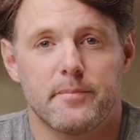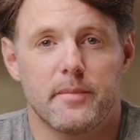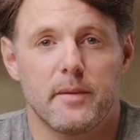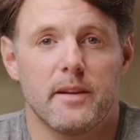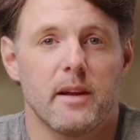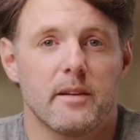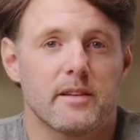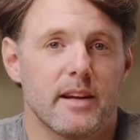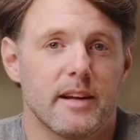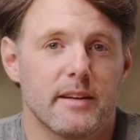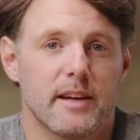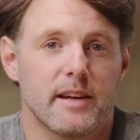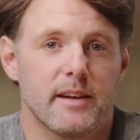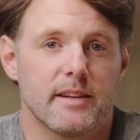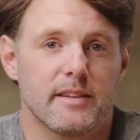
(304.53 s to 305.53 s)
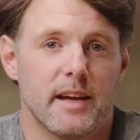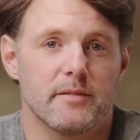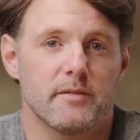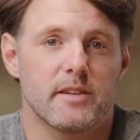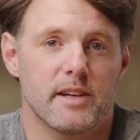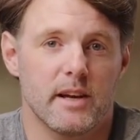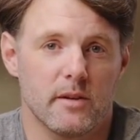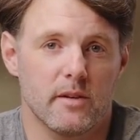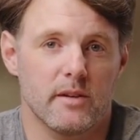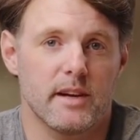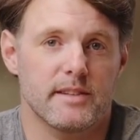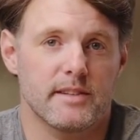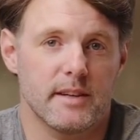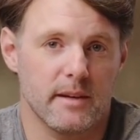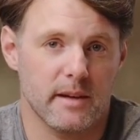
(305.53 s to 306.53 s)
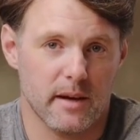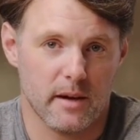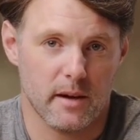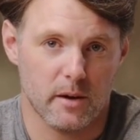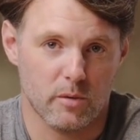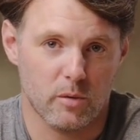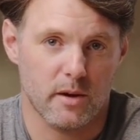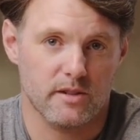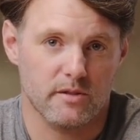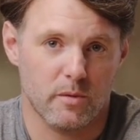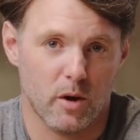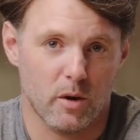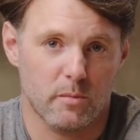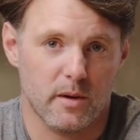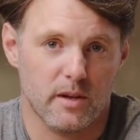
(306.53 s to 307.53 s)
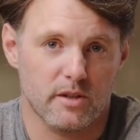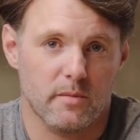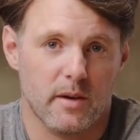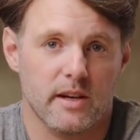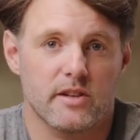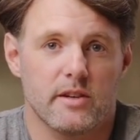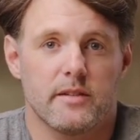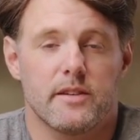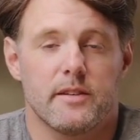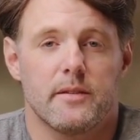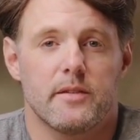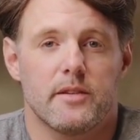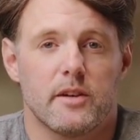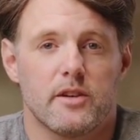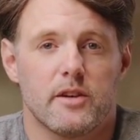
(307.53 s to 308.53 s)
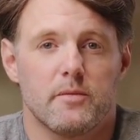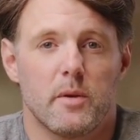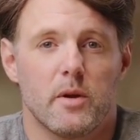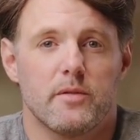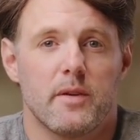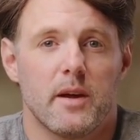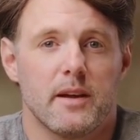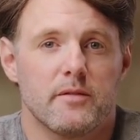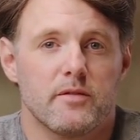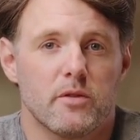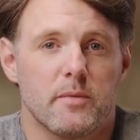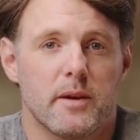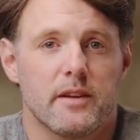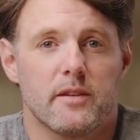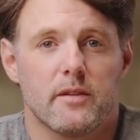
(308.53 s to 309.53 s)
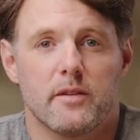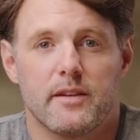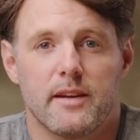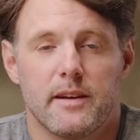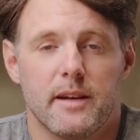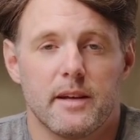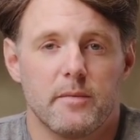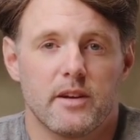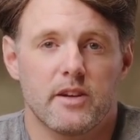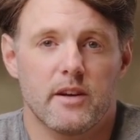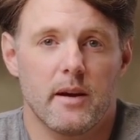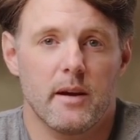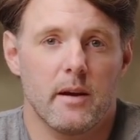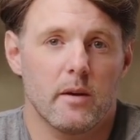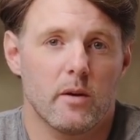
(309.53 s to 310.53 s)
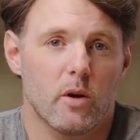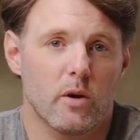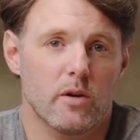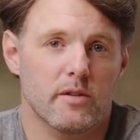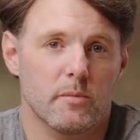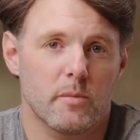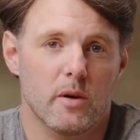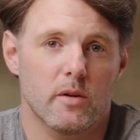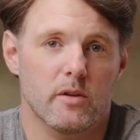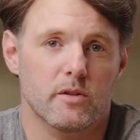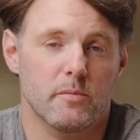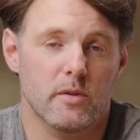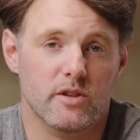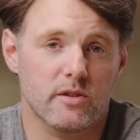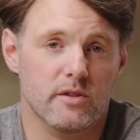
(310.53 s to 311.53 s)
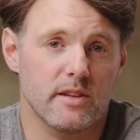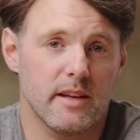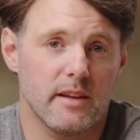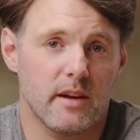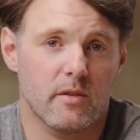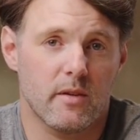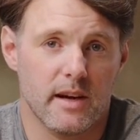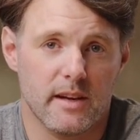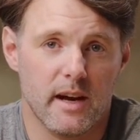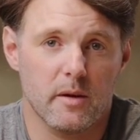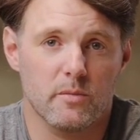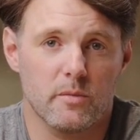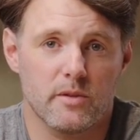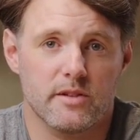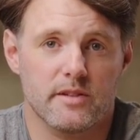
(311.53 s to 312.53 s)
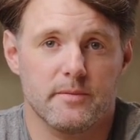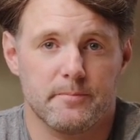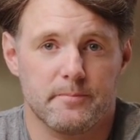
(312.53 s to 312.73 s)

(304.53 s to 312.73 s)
Another technique is adversarial testing, where small perturbations, such as modifying a few pixels in an image, cause the model to produce incorrect outputs.